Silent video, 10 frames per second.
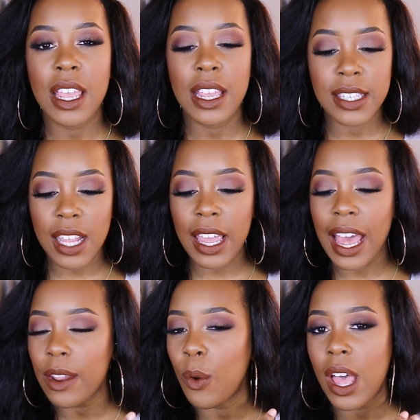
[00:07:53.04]
it's like
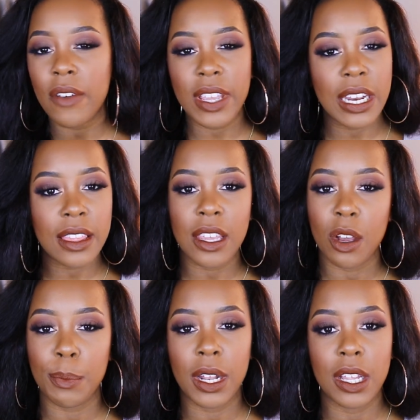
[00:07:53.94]
I don't have anything
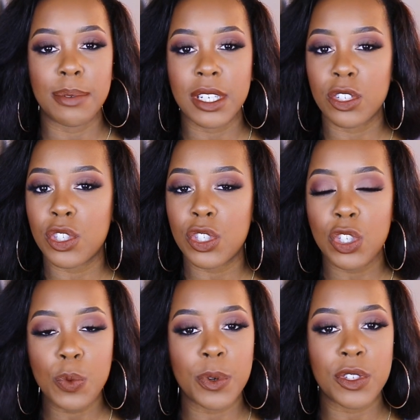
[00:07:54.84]
on my lips. They're
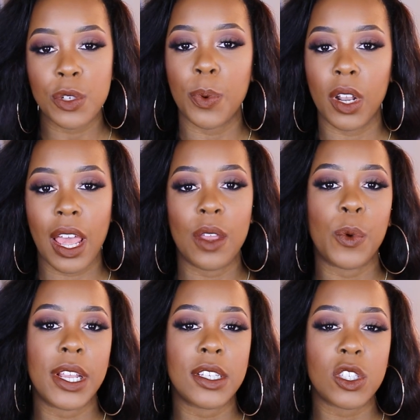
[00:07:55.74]
super, super
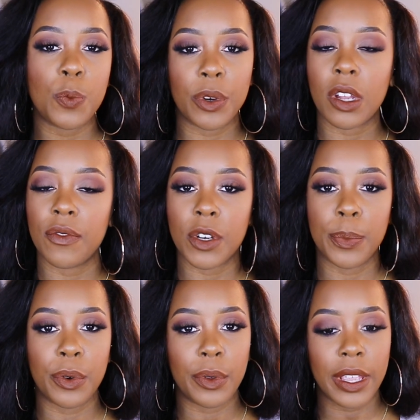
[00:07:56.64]
lightweight, super
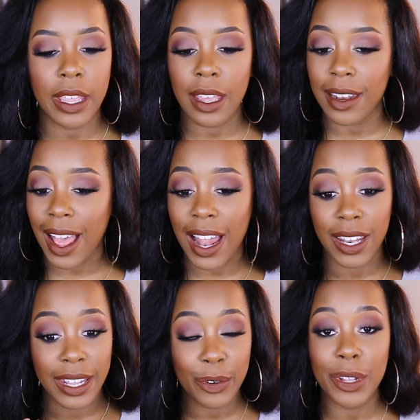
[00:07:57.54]
comfortable, and I
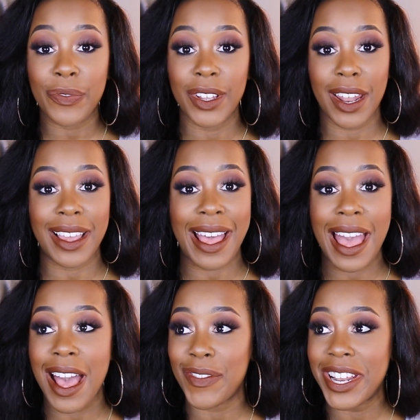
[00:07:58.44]
literally feel like I
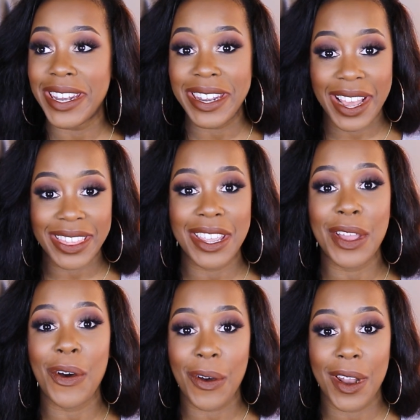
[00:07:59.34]
have
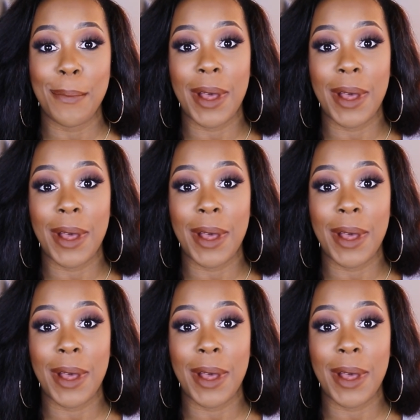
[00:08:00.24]
nothing on